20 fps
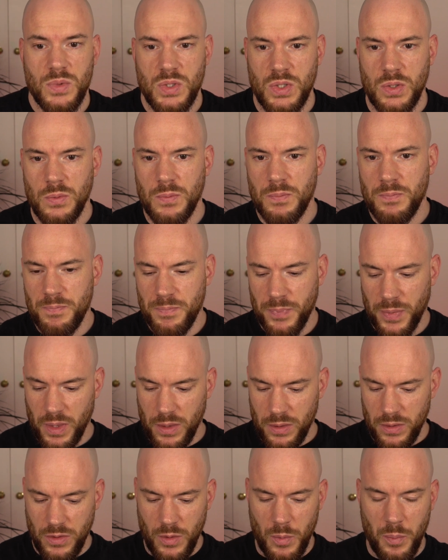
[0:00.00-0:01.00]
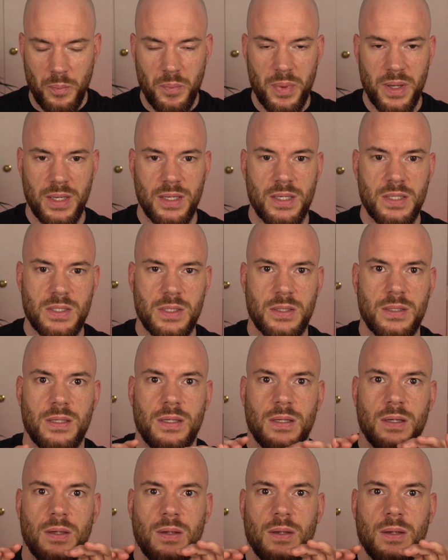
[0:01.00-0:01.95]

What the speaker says: So the biggest